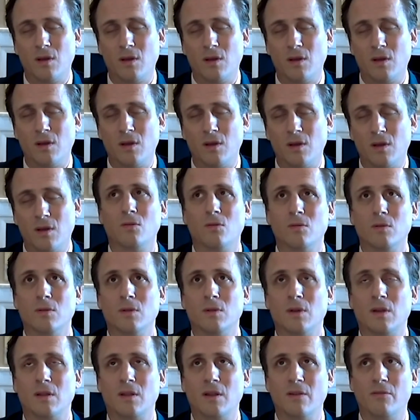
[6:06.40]

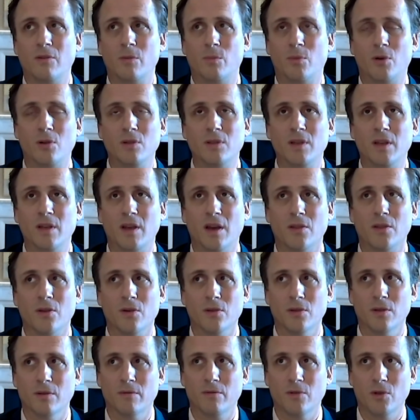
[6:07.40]
so if we pull
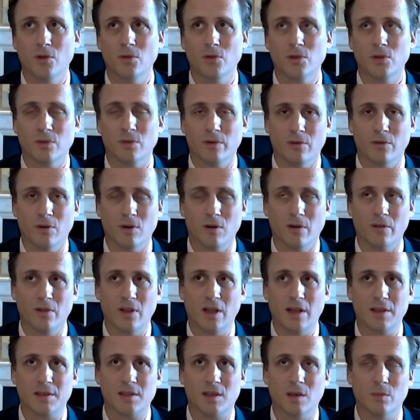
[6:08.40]
together the views we've heard over
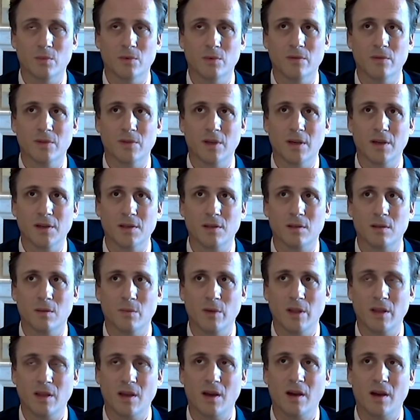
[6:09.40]
the last couple of days, I
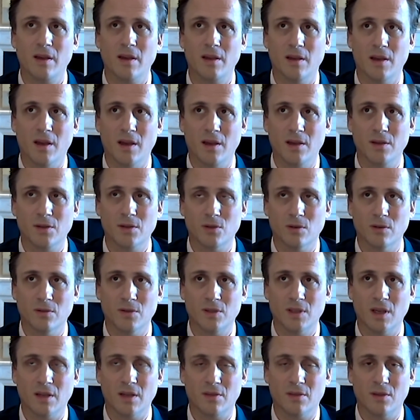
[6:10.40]
mean, the IEA sort of
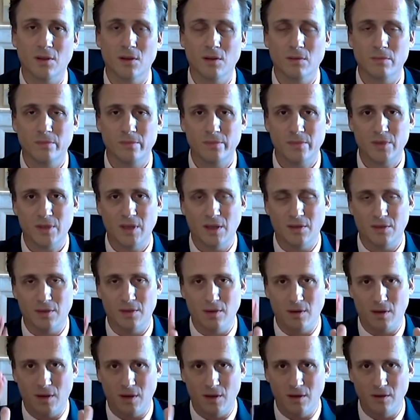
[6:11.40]
set
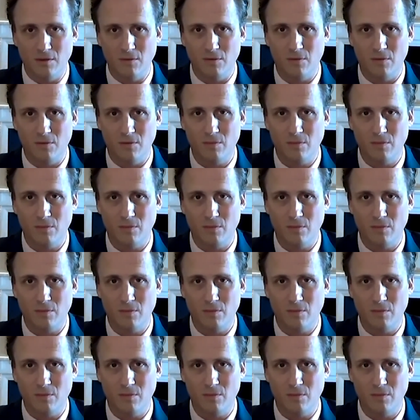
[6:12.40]
the kind of,